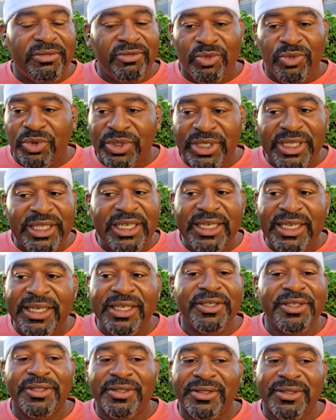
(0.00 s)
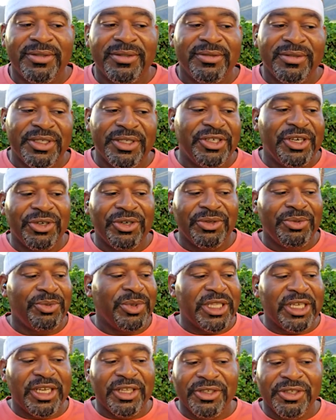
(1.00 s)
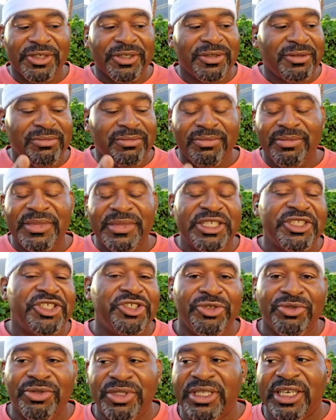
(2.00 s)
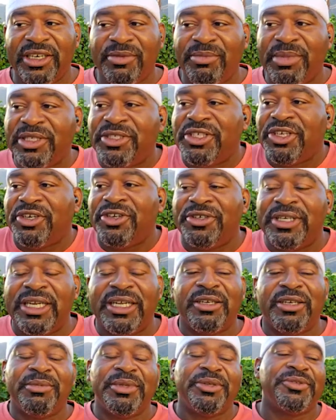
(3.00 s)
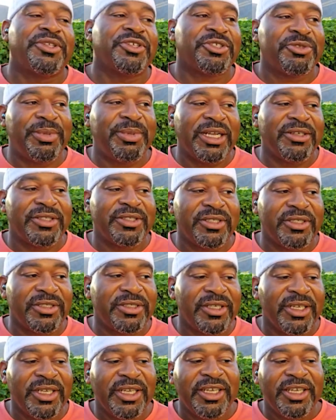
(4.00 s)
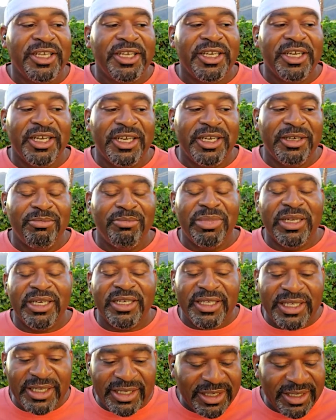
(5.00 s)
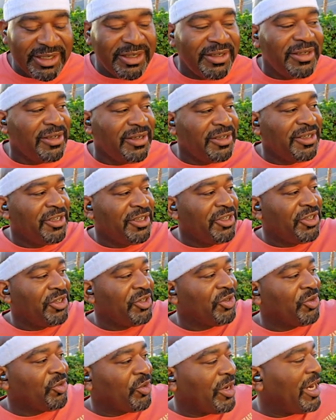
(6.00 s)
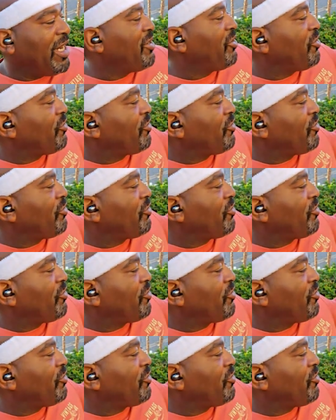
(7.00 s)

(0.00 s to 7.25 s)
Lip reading: really ill, with other issues that have been turned down to be with their spouses. But again, right